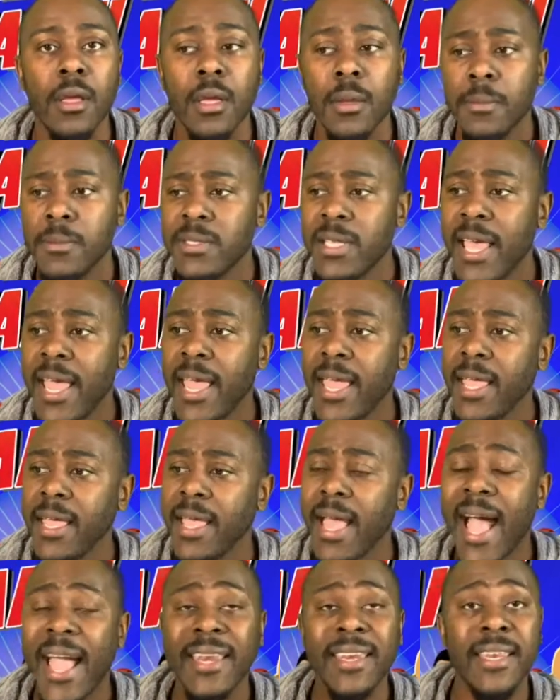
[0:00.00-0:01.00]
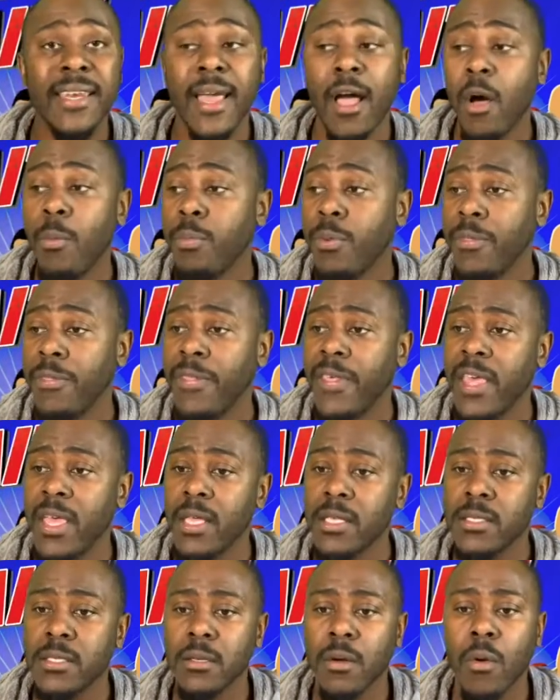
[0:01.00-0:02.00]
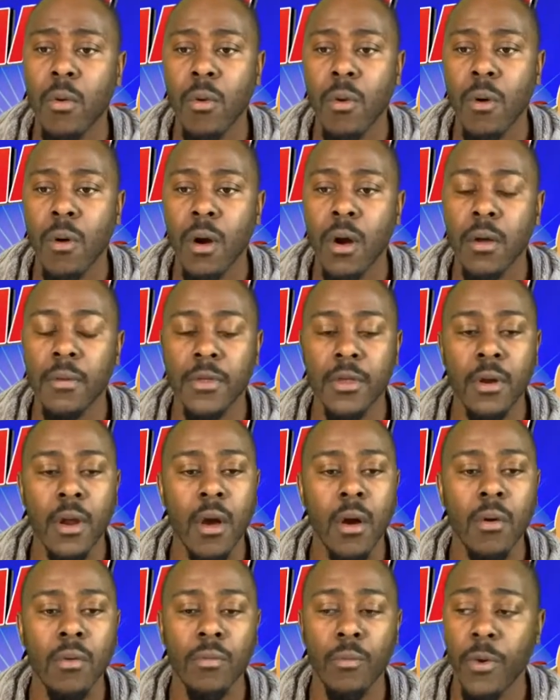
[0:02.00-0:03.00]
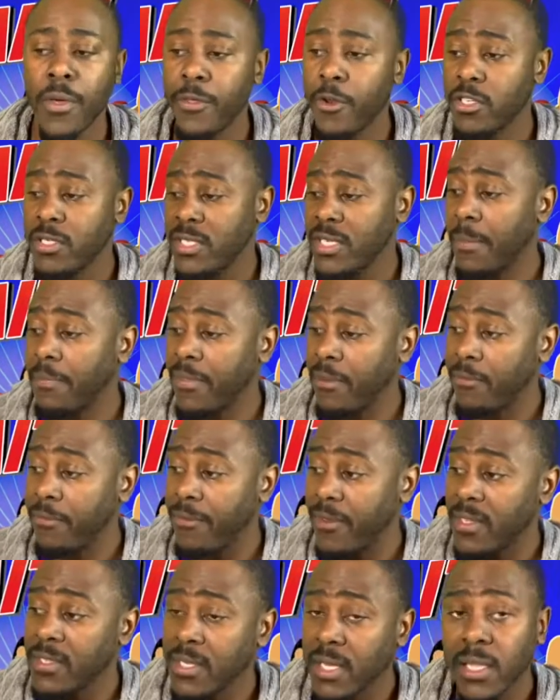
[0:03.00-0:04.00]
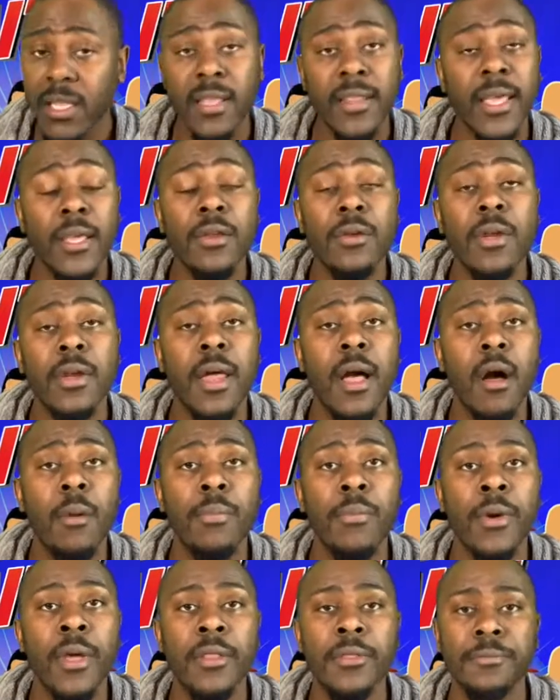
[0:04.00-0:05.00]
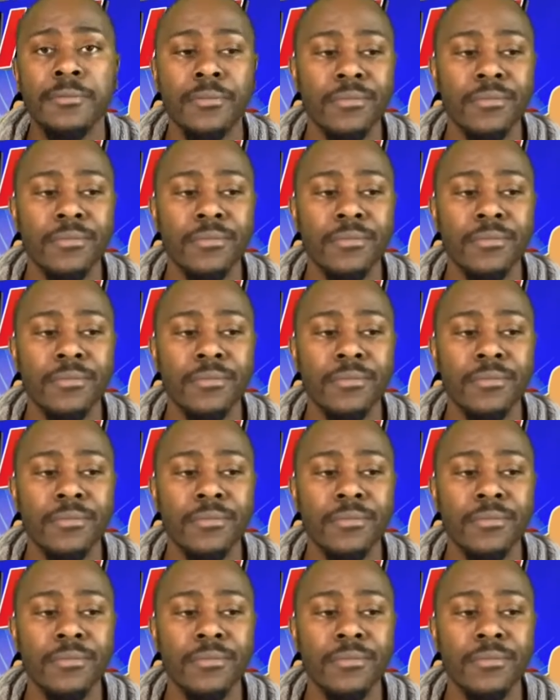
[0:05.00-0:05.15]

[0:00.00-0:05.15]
say, I need help with this, or, whether it's something physically that you need help with,